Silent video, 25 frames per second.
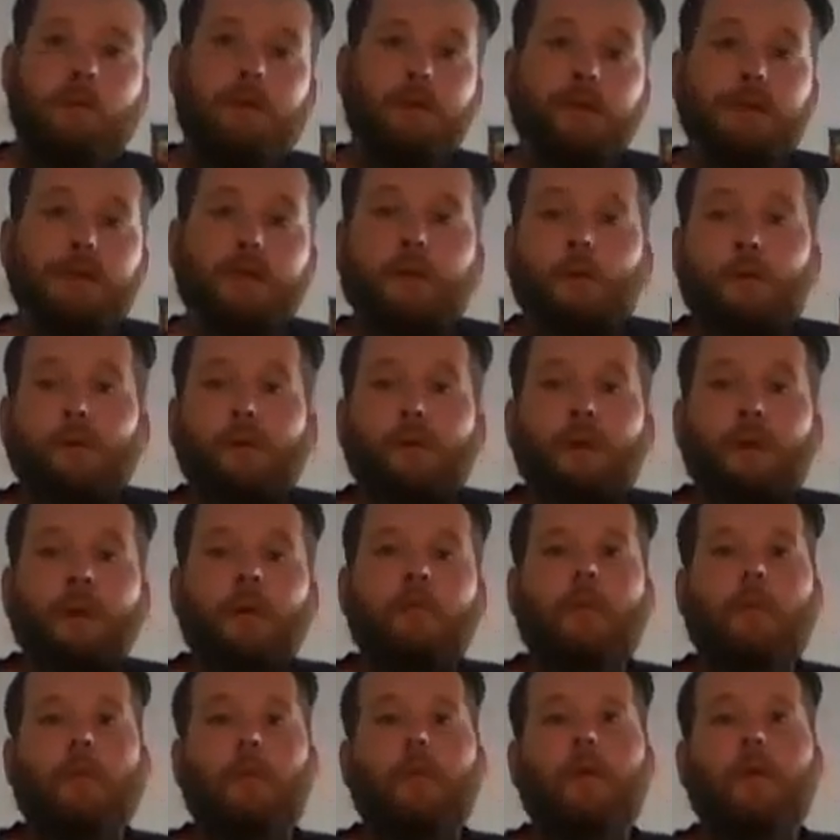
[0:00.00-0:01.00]
Just on
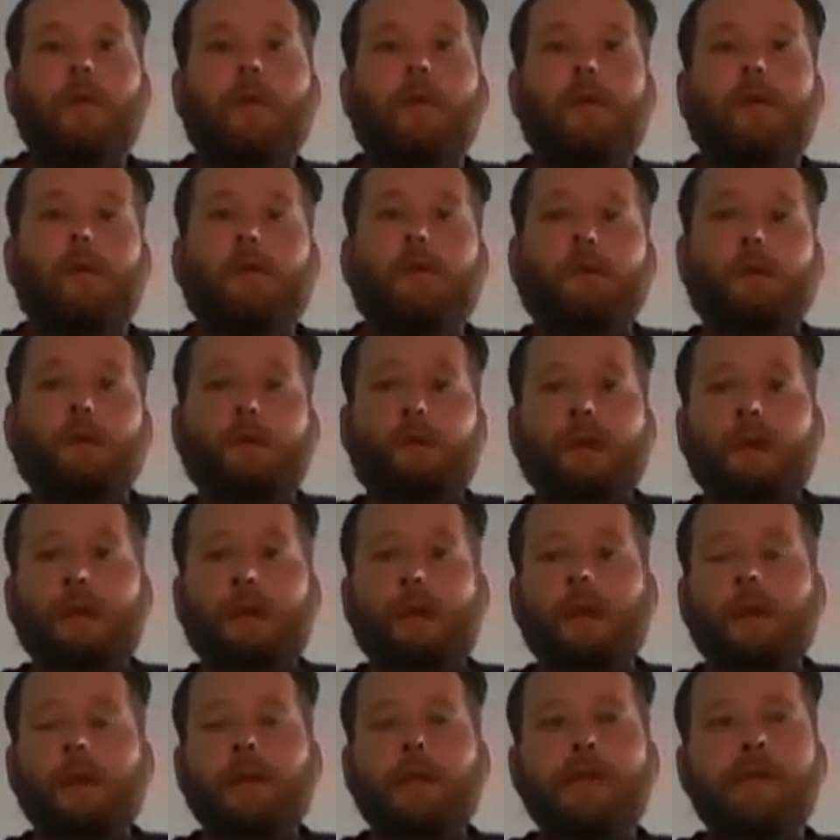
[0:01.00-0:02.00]
that point,
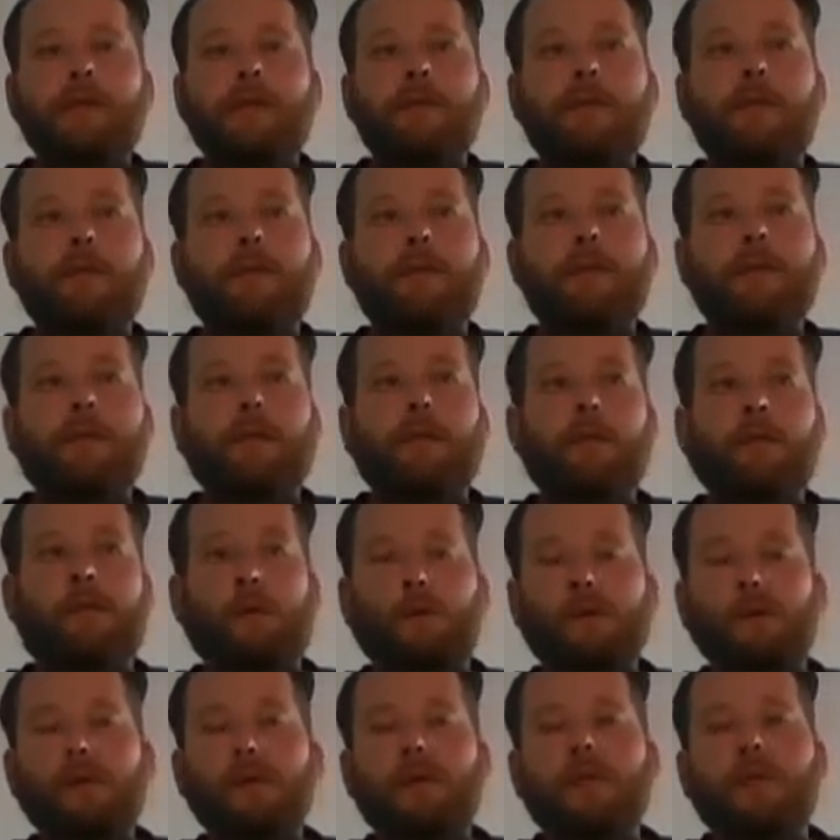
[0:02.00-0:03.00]
this
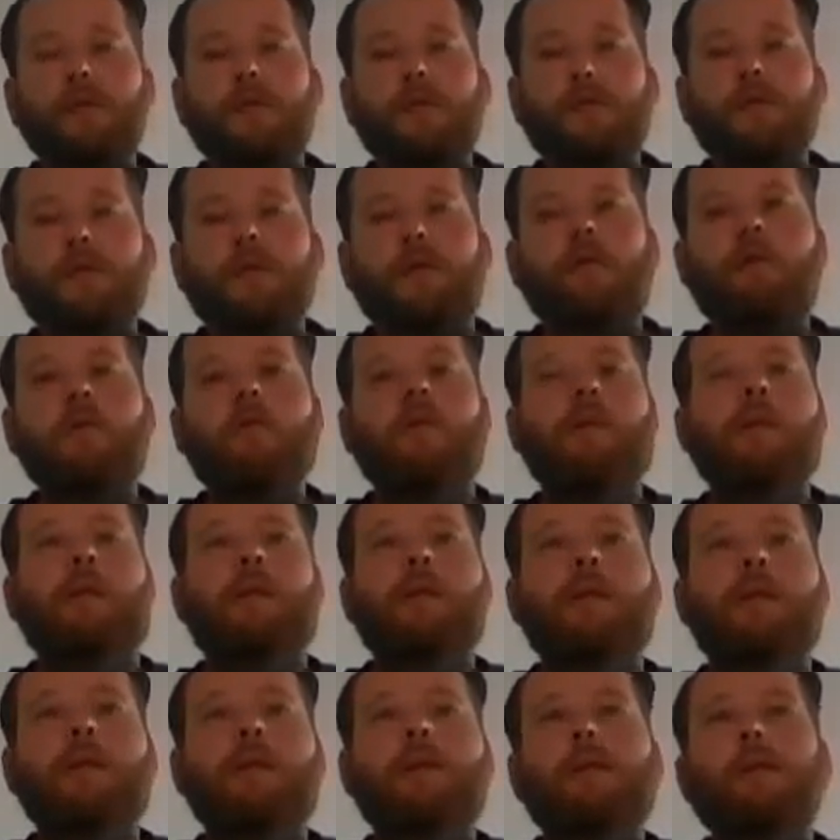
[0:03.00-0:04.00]
process of colon
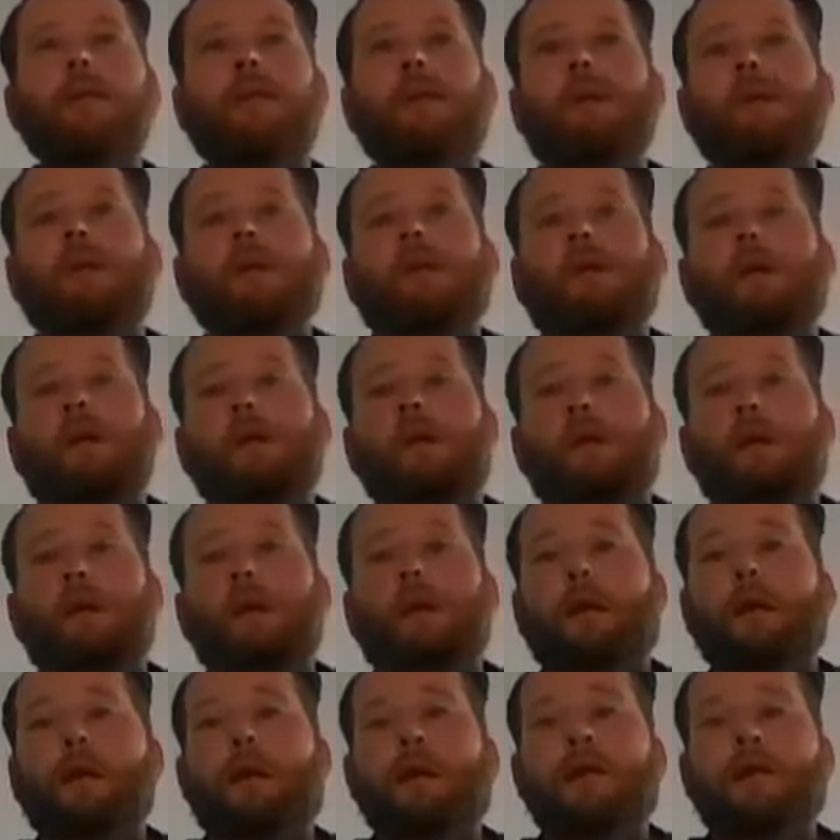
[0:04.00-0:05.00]
cleanse
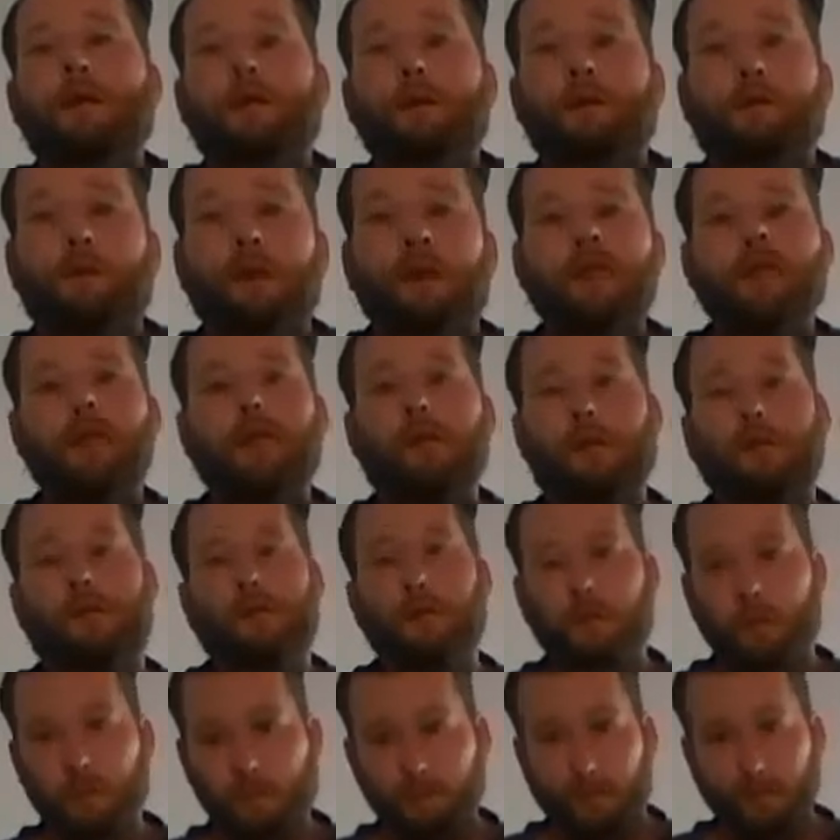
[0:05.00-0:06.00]
is a great time
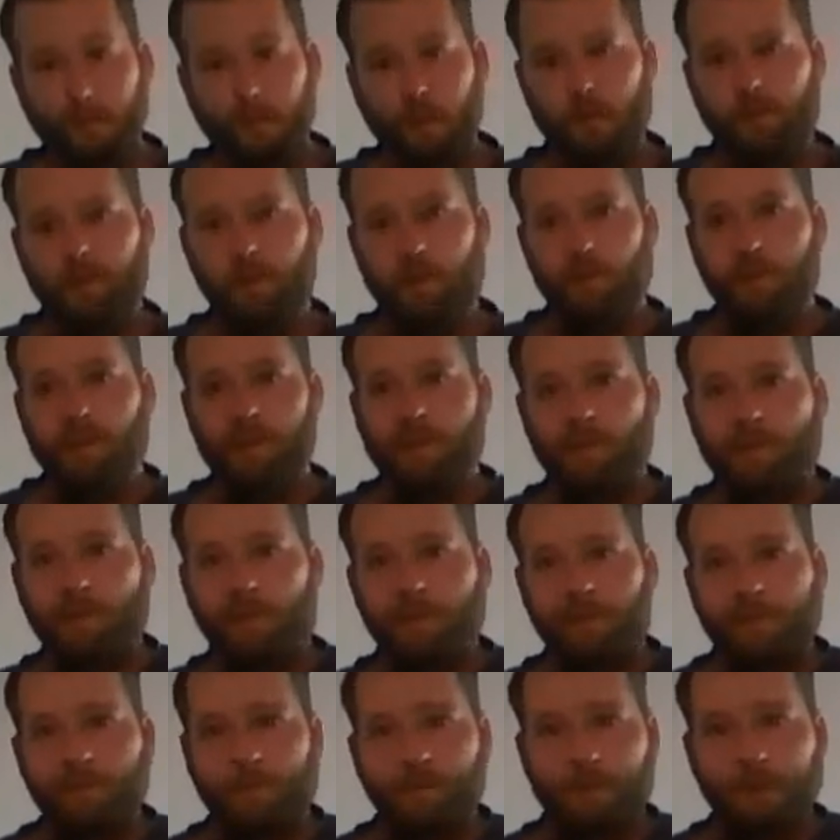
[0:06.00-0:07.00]
to observe
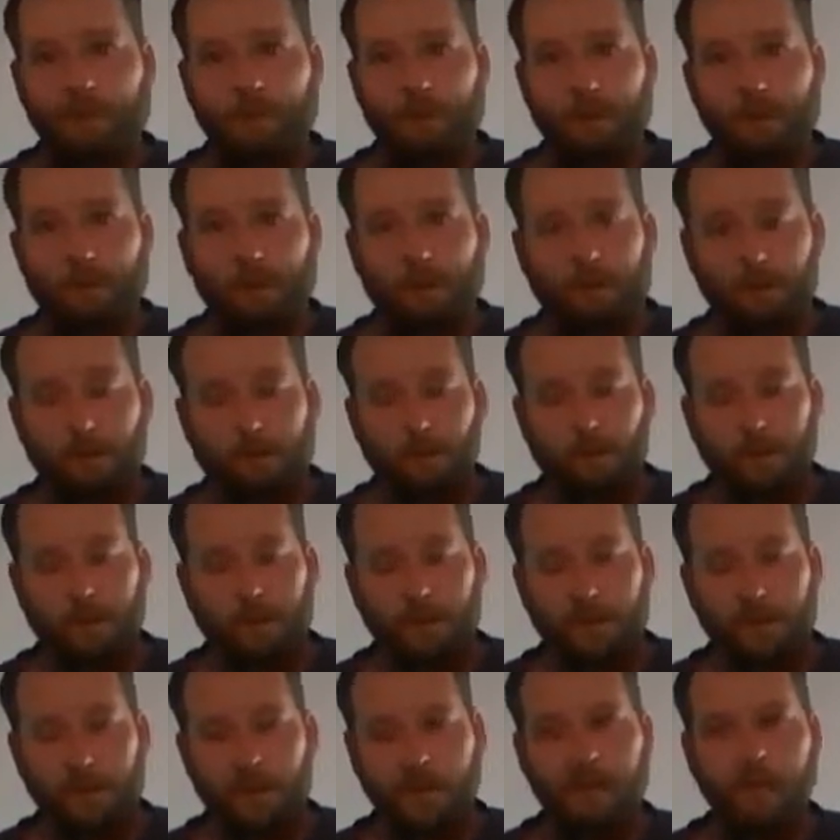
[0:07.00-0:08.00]
yourself,
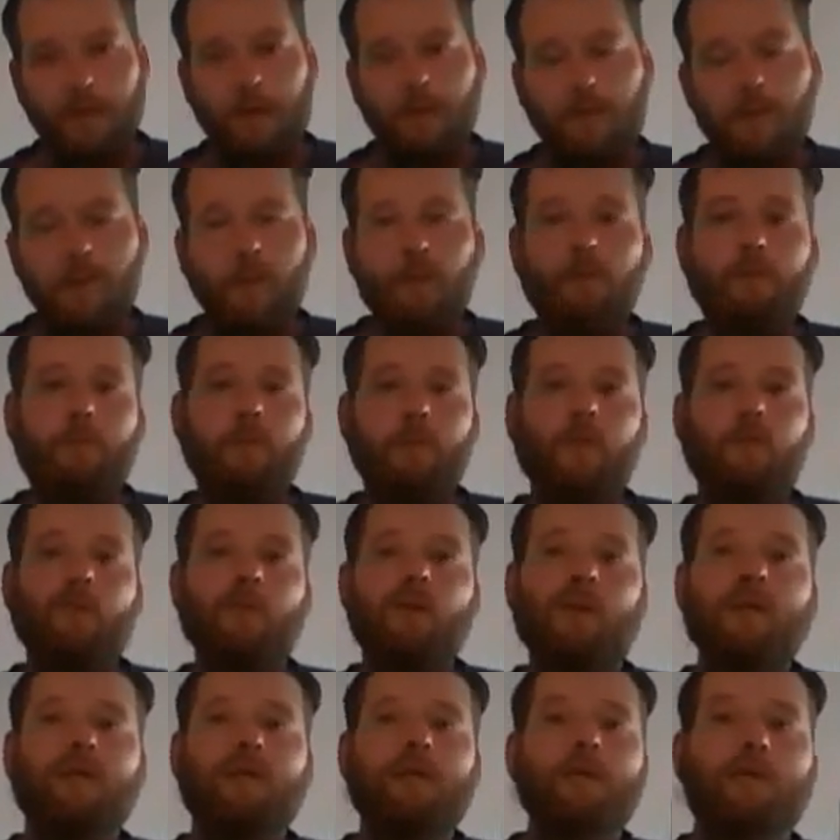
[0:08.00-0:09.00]
especially observe your
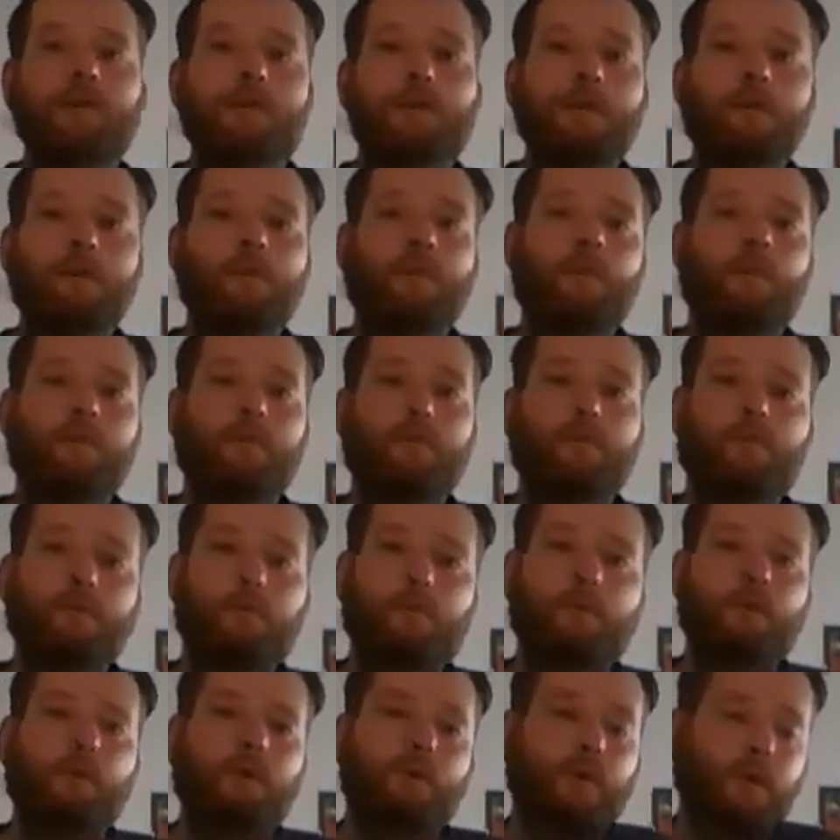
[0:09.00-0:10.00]
relationship with
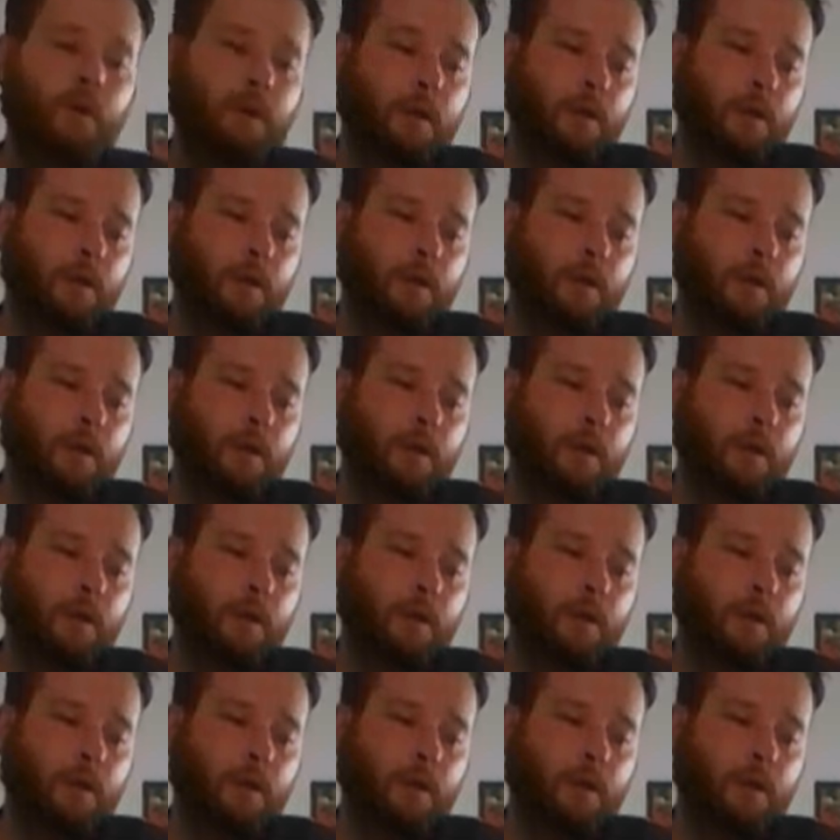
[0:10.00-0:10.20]
food.